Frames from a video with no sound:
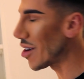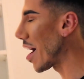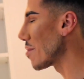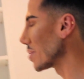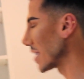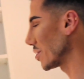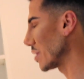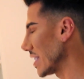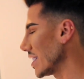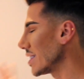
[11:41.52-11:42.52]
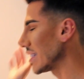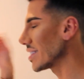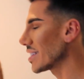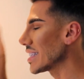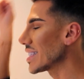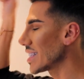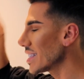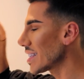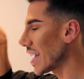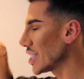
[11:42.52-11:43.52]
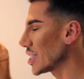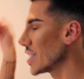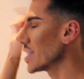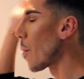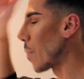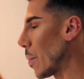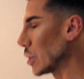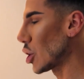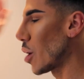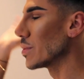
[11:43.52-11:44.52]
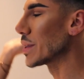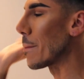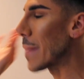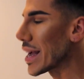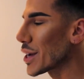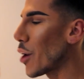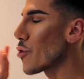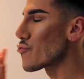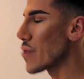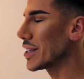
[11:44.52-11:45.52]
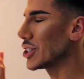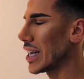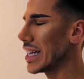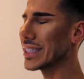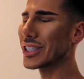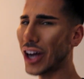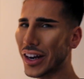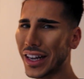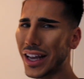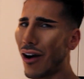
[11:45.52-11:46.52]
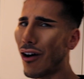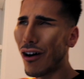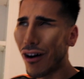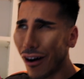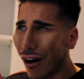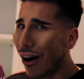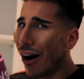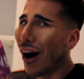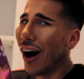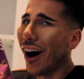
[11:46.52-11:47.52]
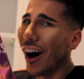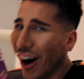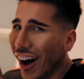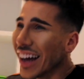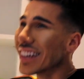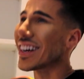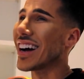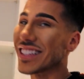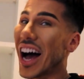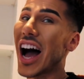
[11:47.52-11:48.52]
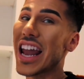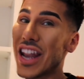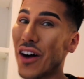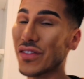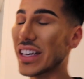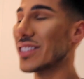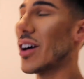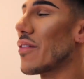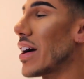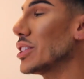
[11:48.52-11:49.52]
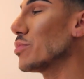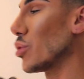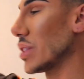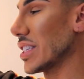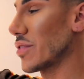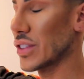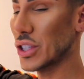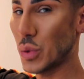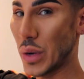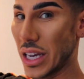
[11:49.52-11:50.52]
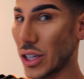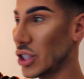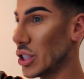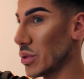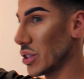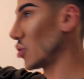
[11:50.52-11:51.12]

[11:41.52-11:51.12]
I'm obsessed with these. These are the Sensations Papa Dom's Mango Red Chili and Chutney. Oh, guys, I love these. So I've actually bought this for Twee because she wants to